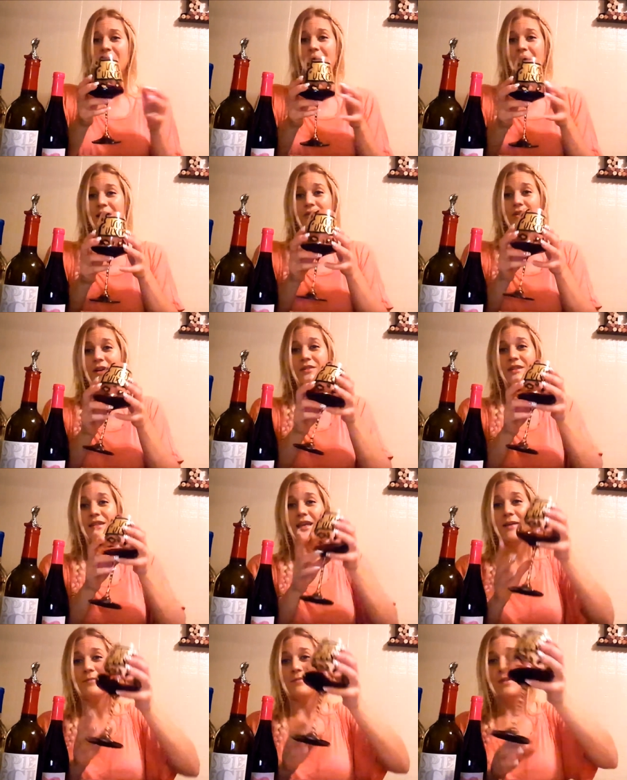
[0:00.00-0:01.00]
And I do have to
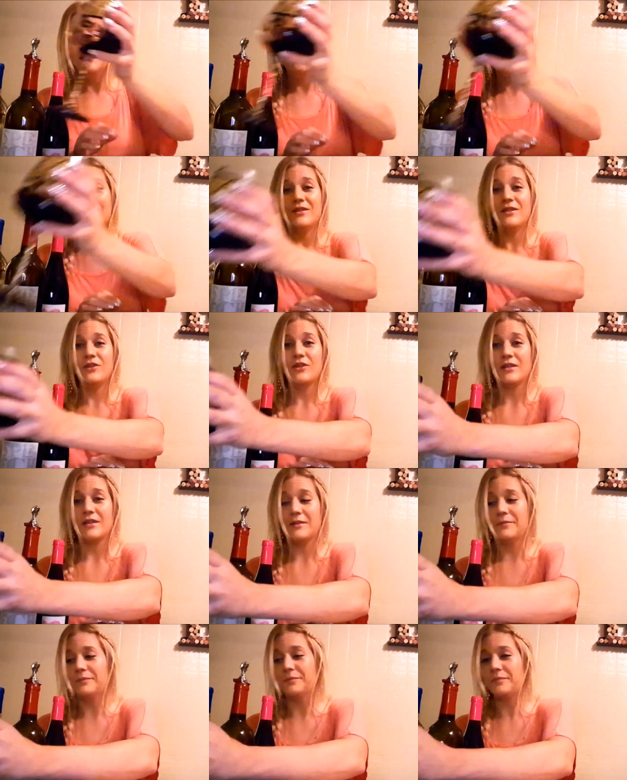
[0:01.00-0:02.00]
say, it's
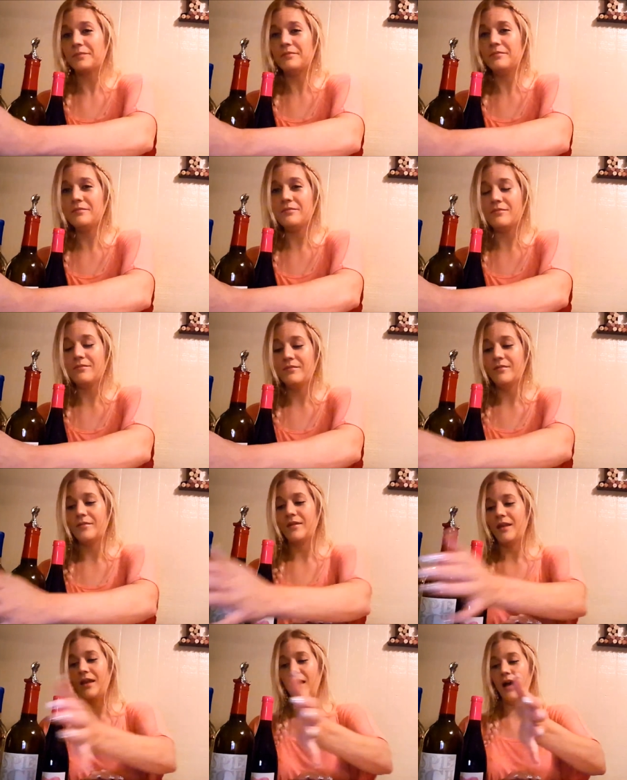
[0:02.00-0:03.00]
delicious.
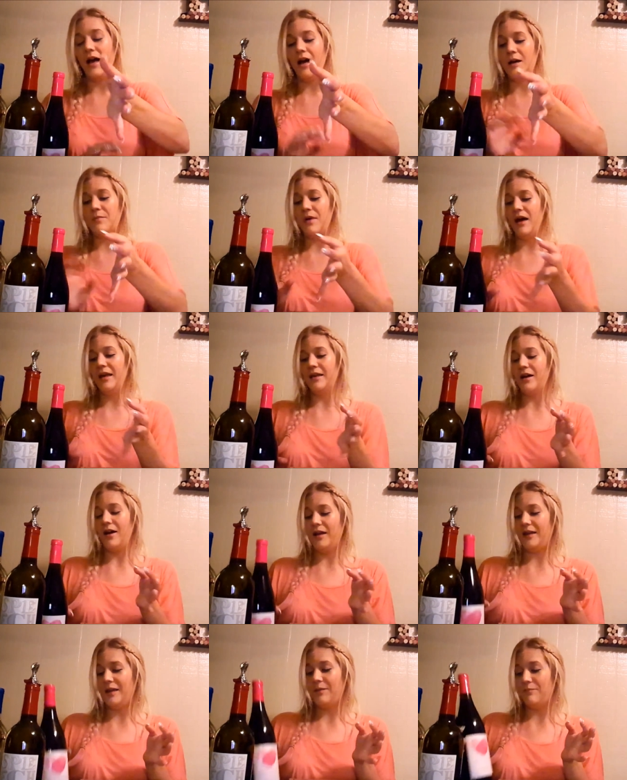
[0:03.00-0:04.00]
Um, I
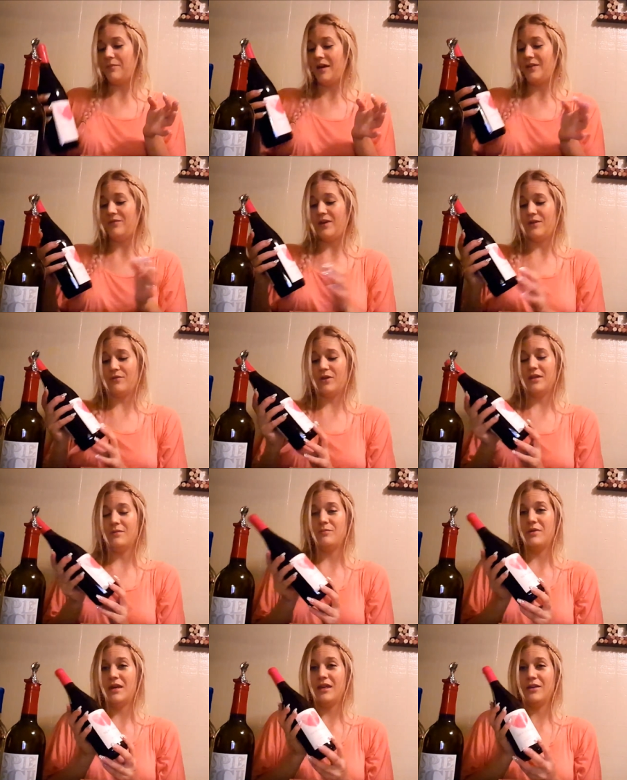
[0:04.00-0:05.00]
got my favorite,
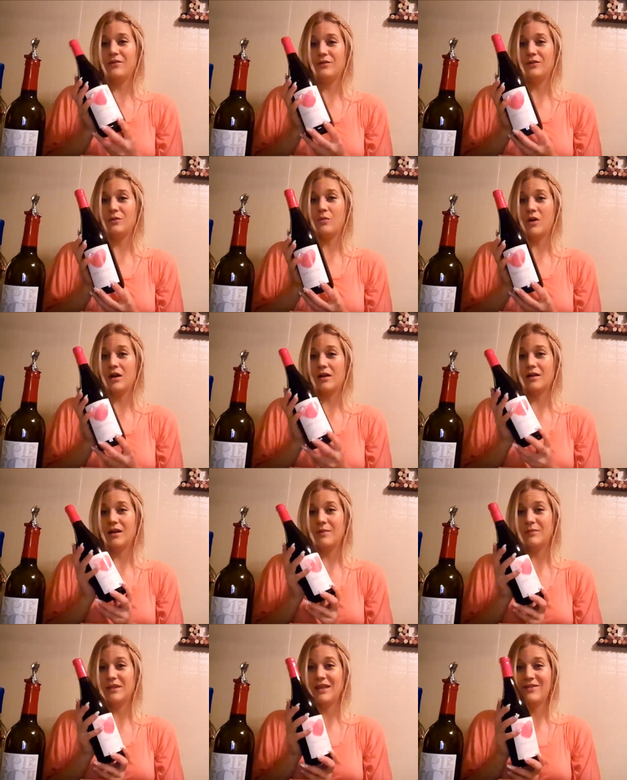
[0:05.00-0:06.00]
Pinot Noir.
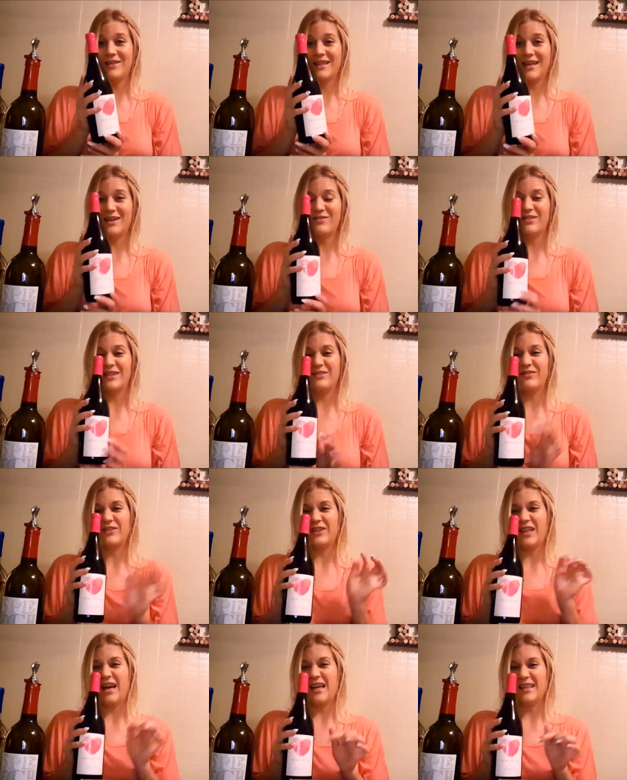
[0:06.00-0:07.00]
I'm saving that one
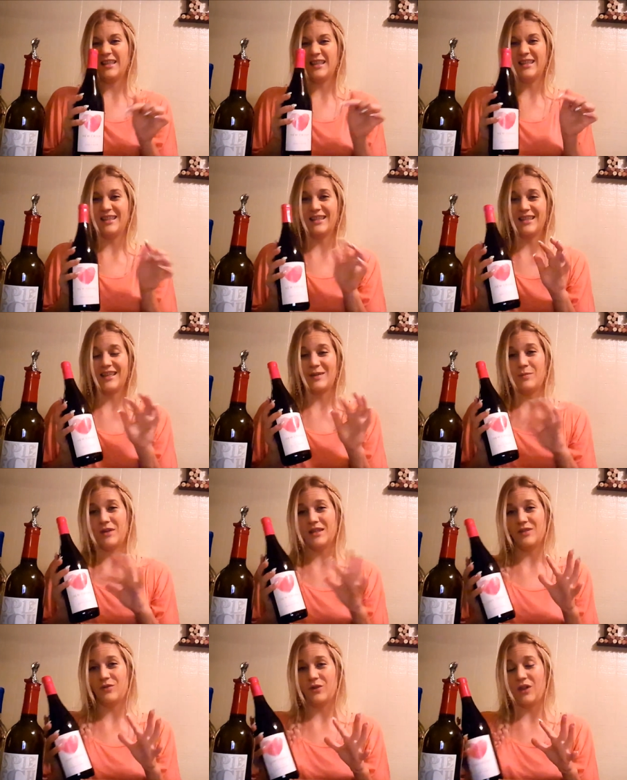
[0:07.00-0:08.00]
for last because it's like
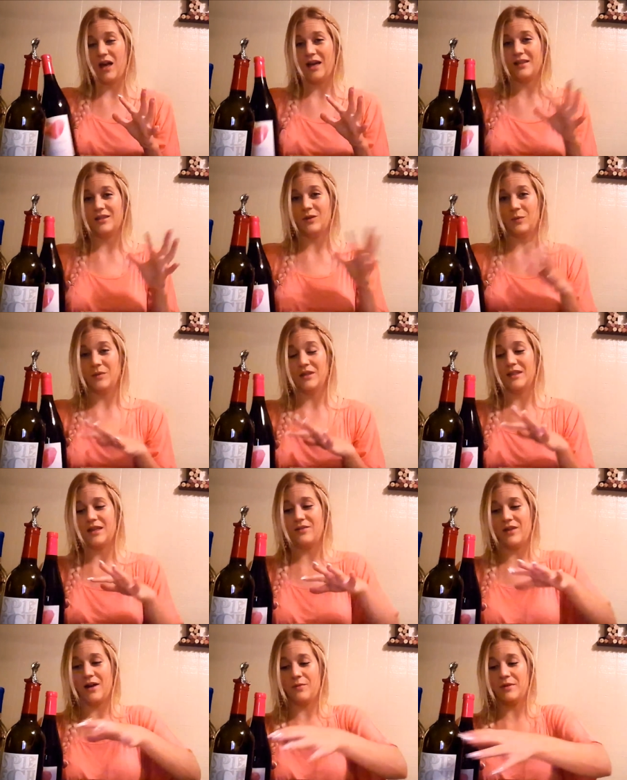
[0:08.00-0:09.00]
best for last, so I'm going to
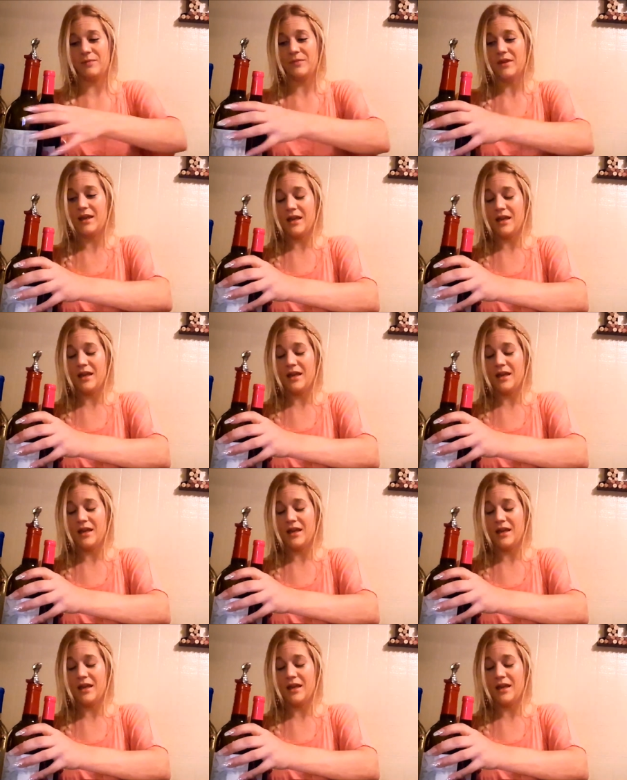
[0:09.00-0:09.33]
save that one.